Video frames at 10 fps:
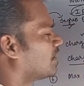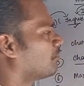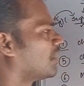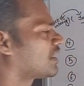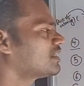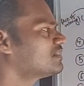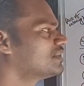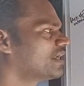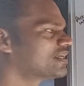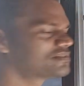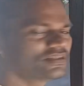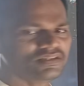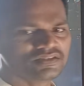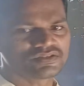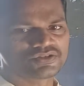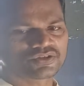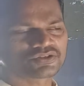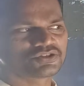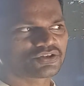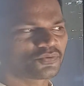Bharat AC
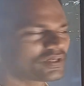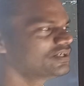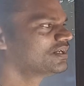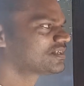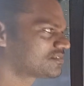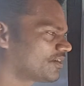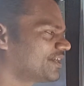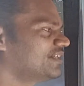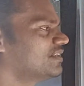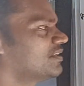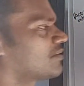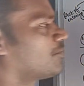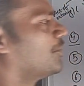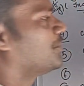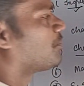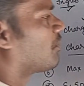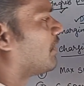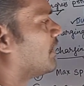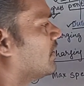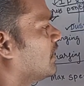001 socket they are going to
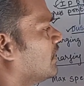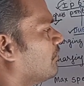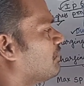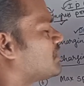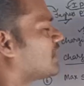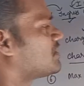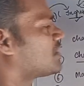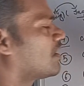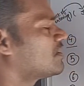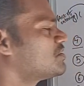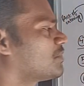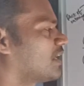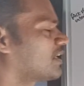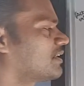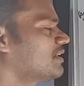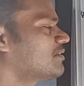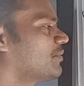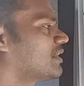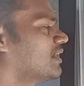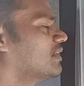provide, which can charge your electric
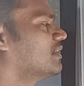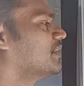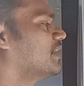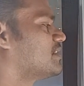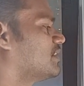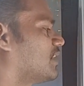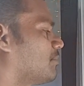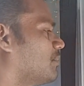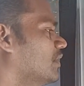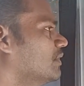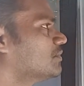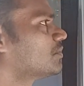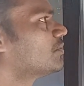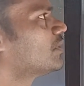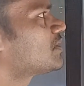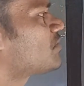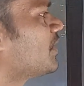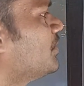vehicle in AC type. So let's try